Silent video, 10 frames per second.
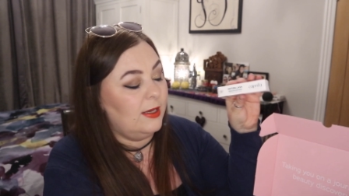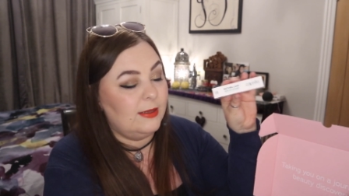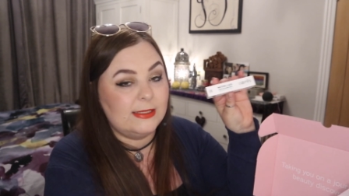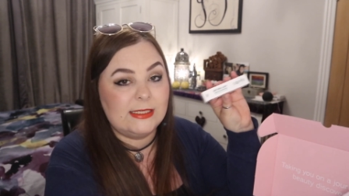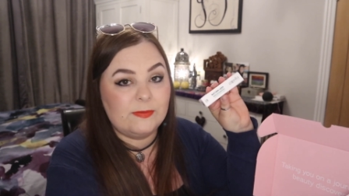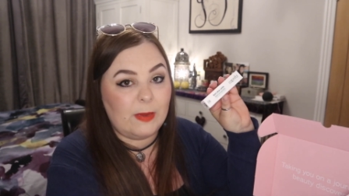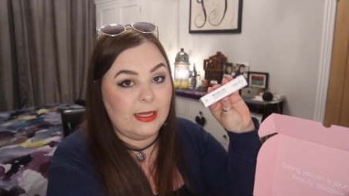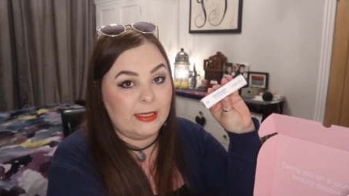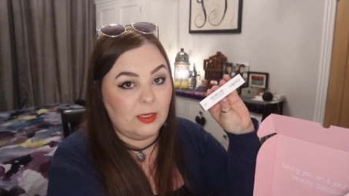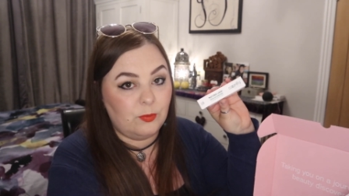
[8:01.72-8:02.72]
This is
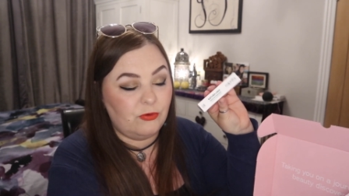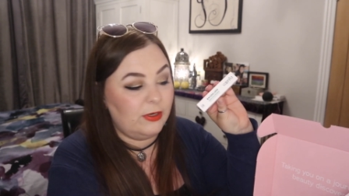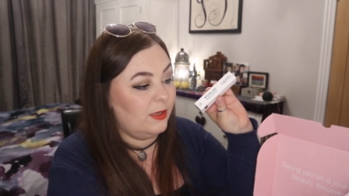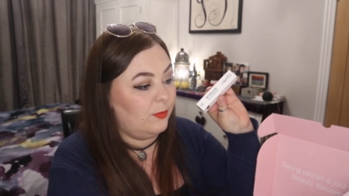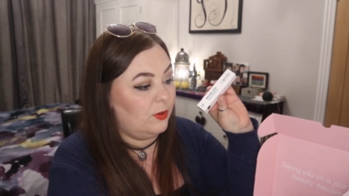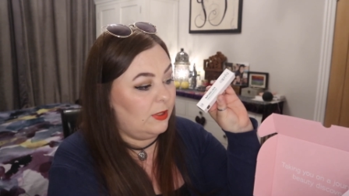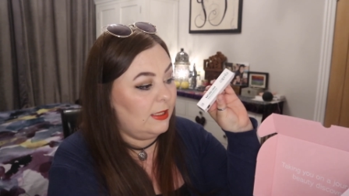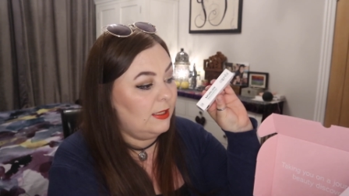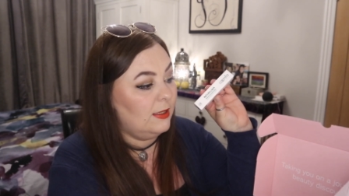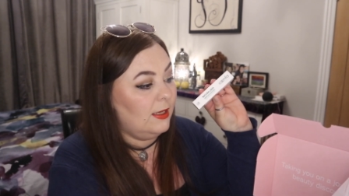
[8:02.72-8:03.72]
by Capria
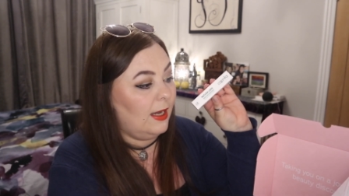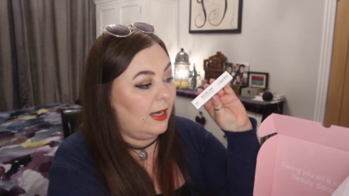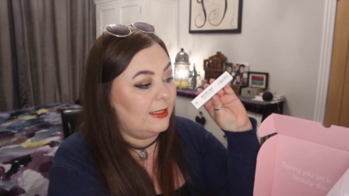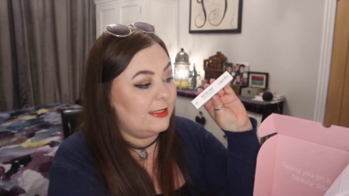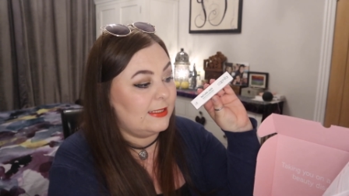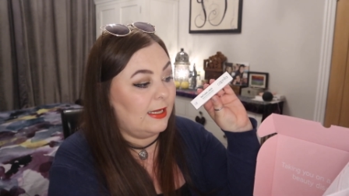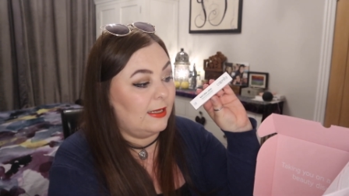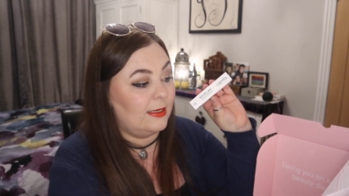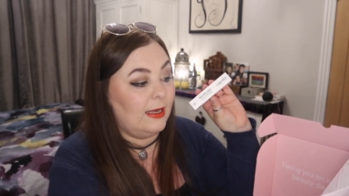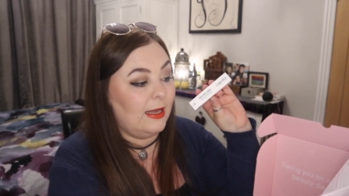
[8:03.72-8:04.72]
Beauty and it's
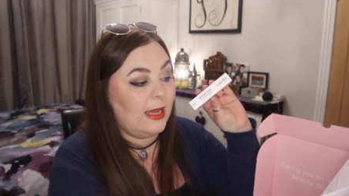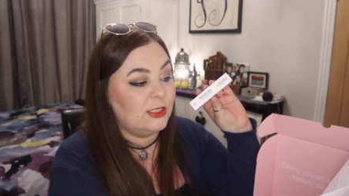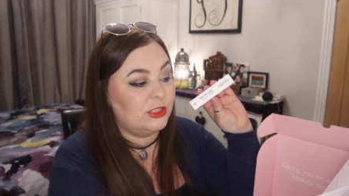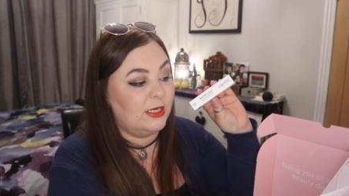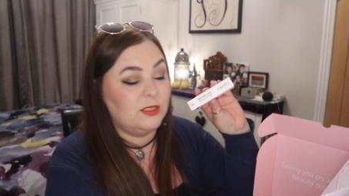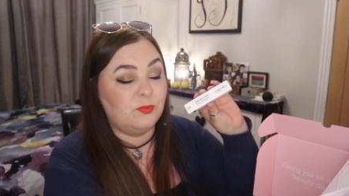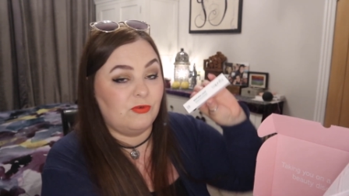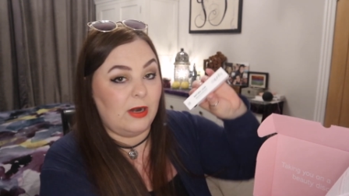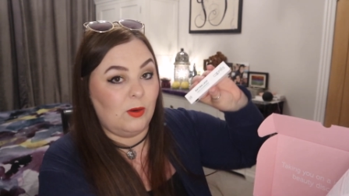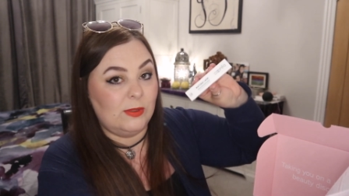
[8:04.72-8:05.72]
a lash and
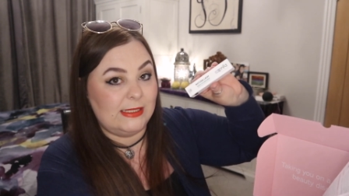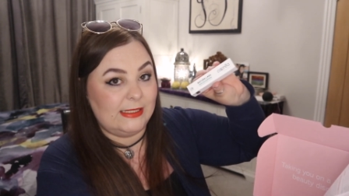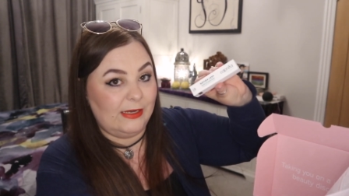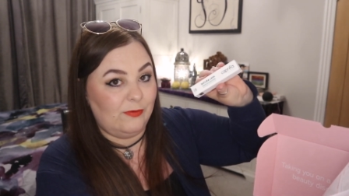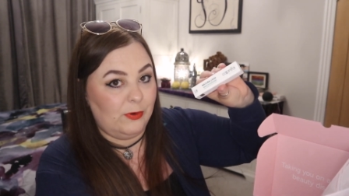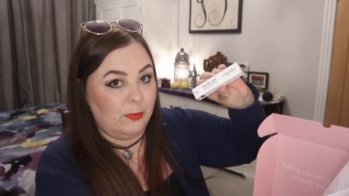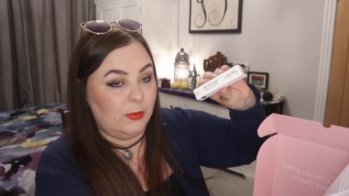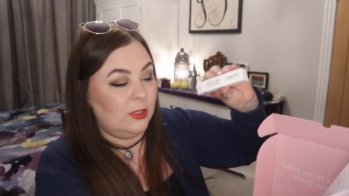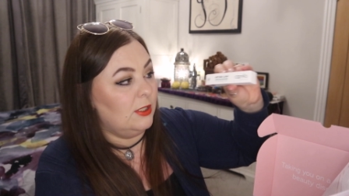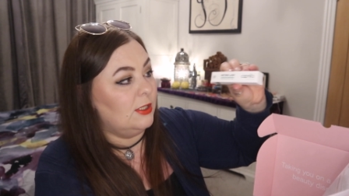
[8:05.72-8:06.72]
brow serum.
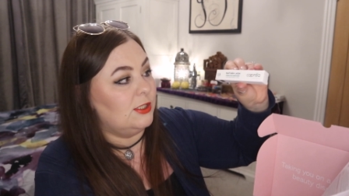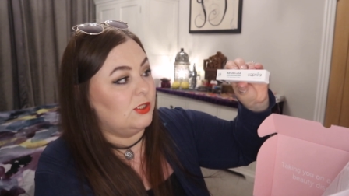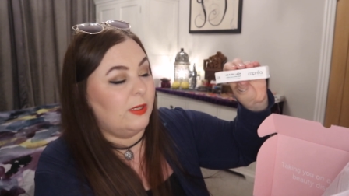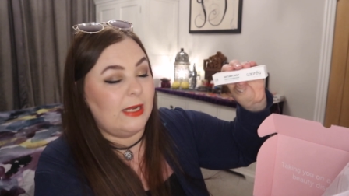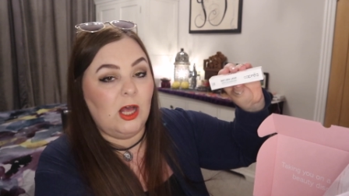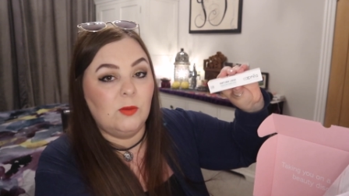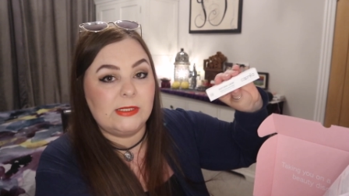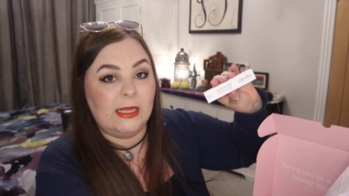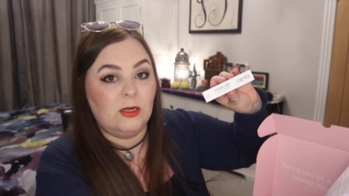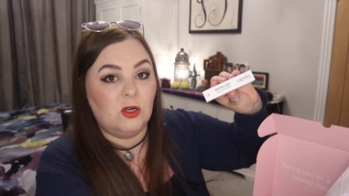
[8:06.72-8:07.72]
So it
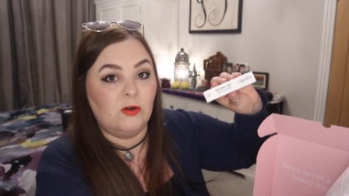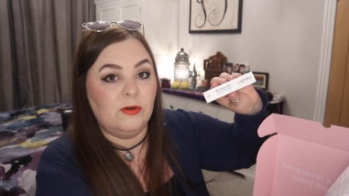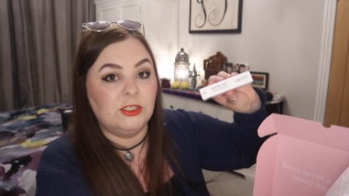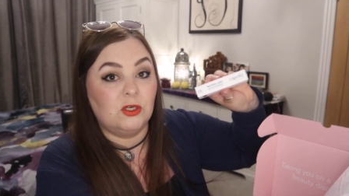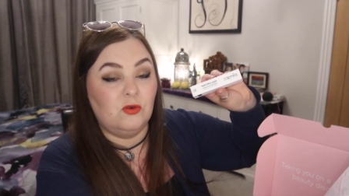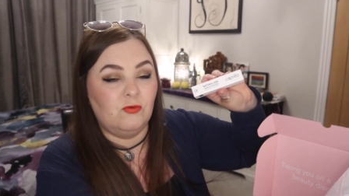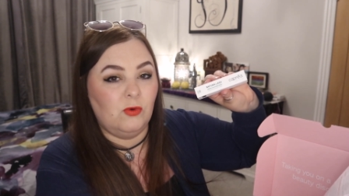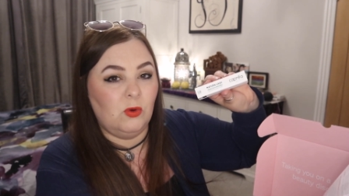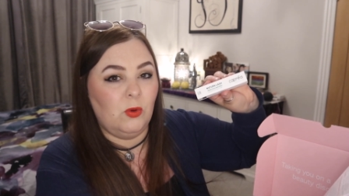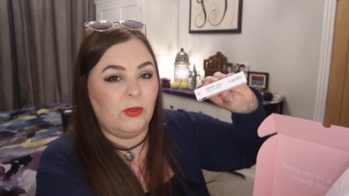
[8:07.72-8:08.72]
helps encourage
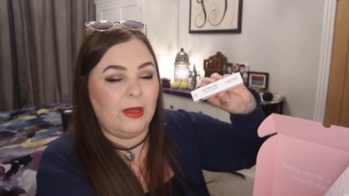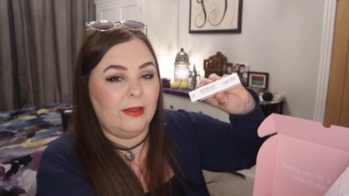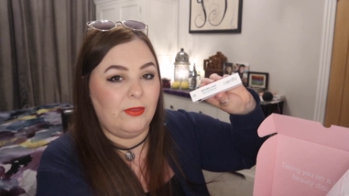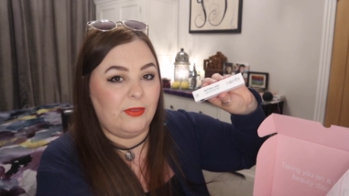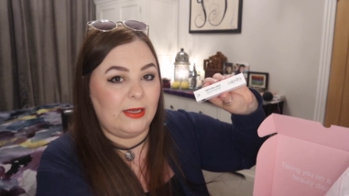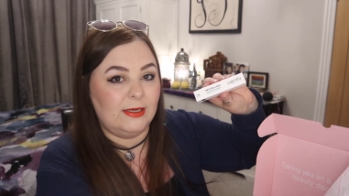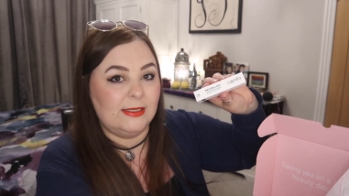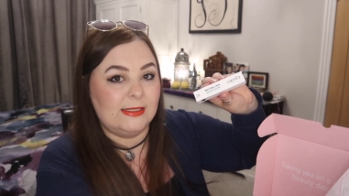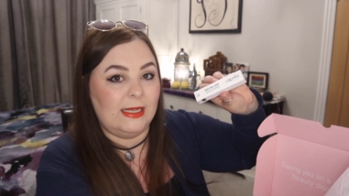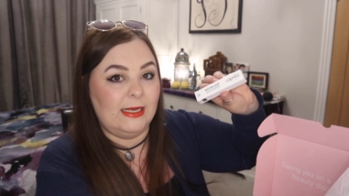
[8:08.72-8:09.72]
growth and
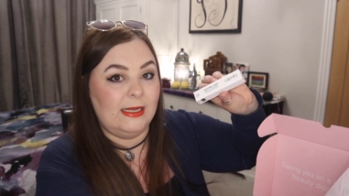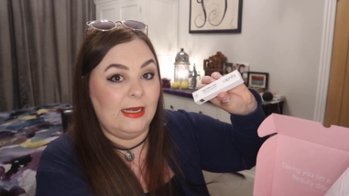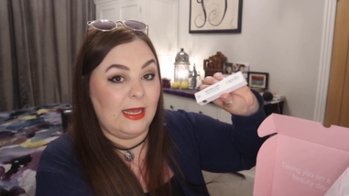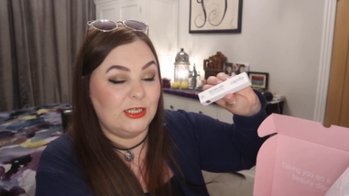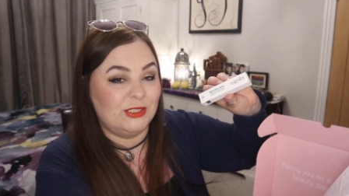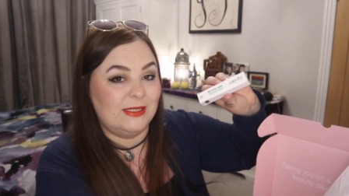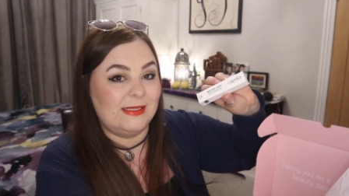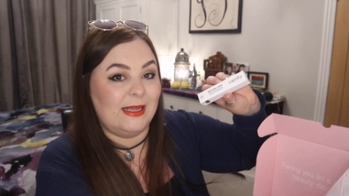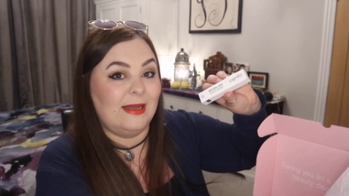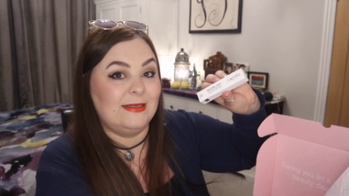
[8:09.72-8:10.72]
thickness in your
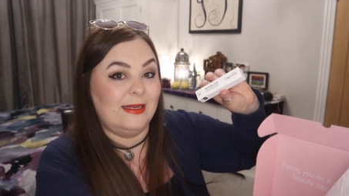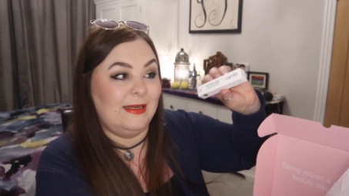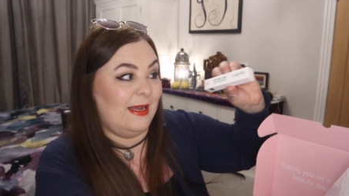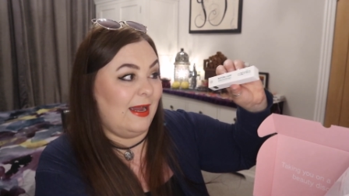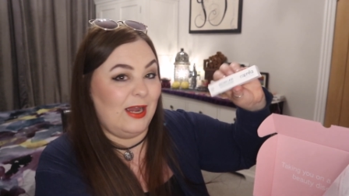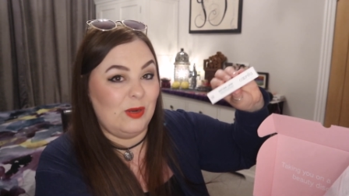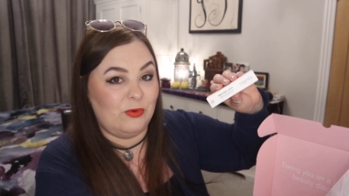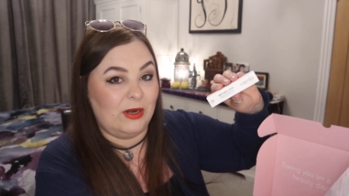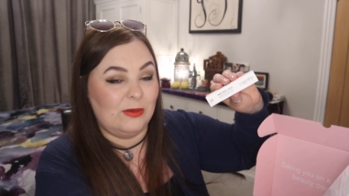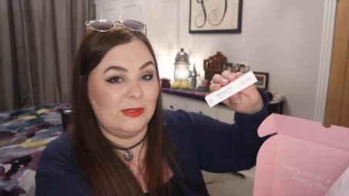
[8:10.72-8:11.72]
lashes and in your
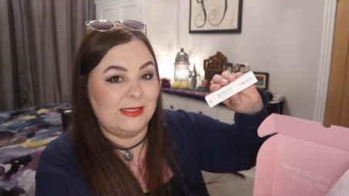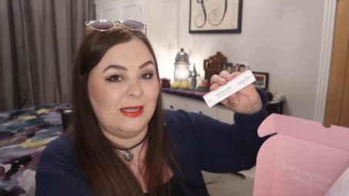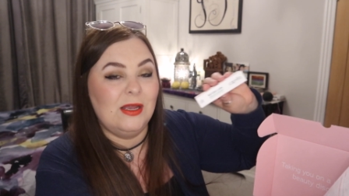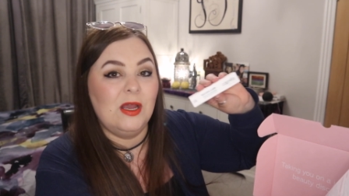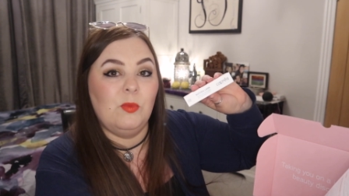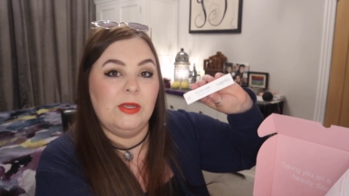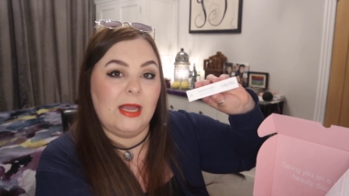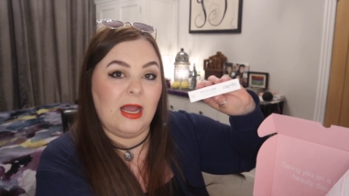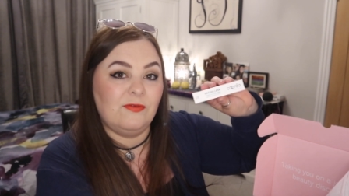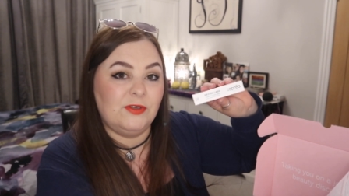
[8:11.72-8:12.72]
eyebrows. But you
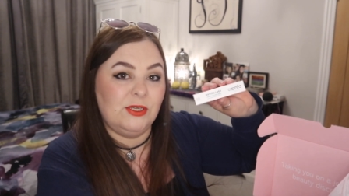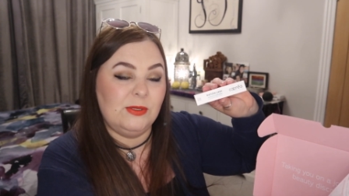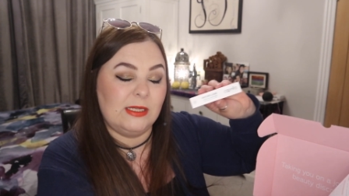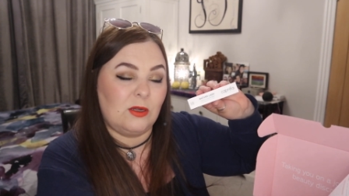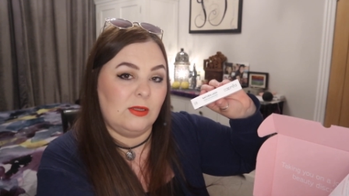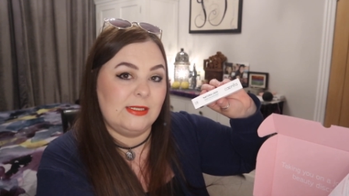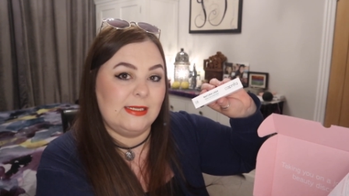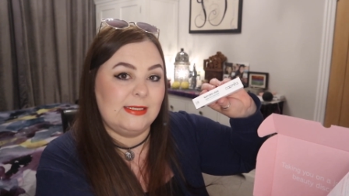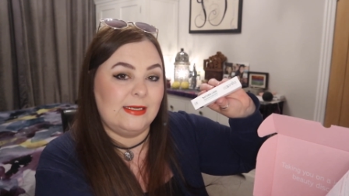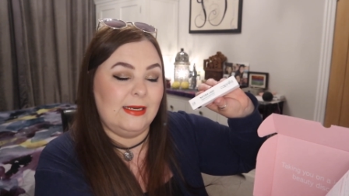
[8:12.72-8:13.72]
have to use it
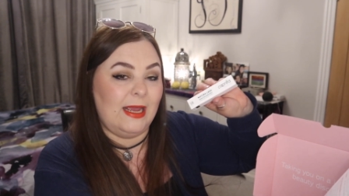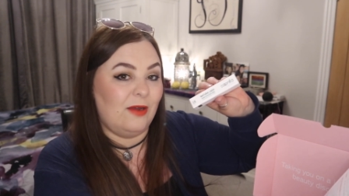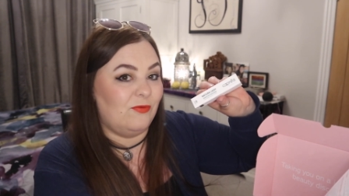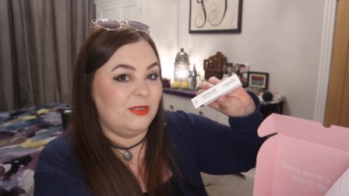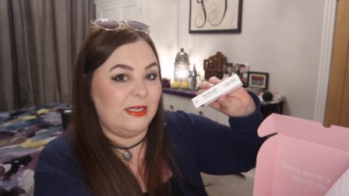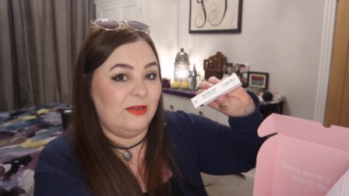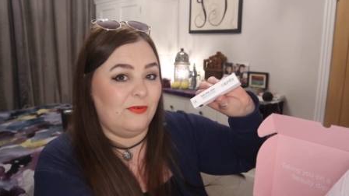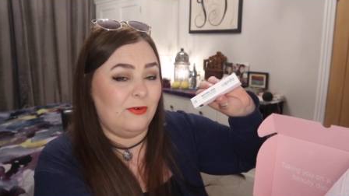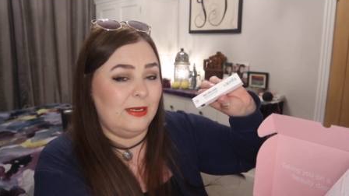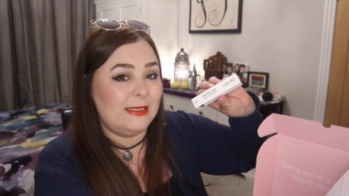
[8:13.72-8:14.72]
consistently every day
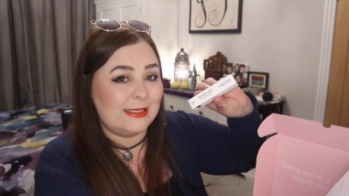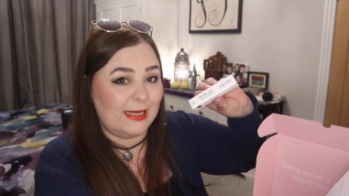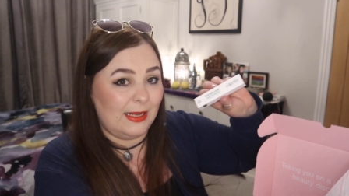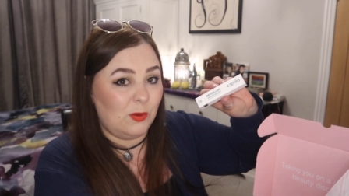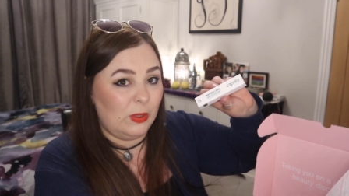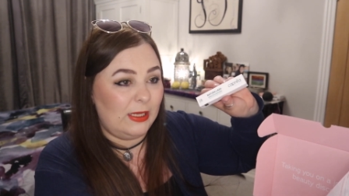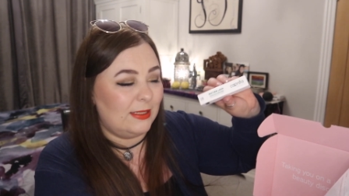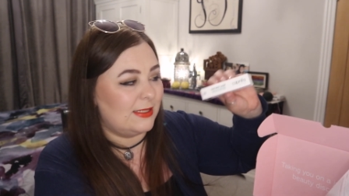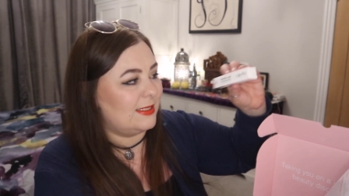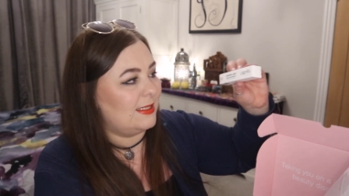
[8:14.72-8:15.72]
for at least eight
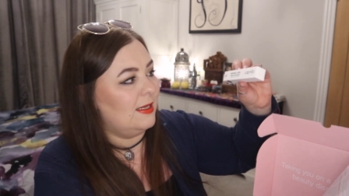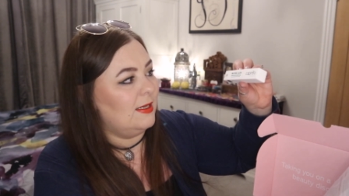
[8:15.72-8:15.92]
weeks.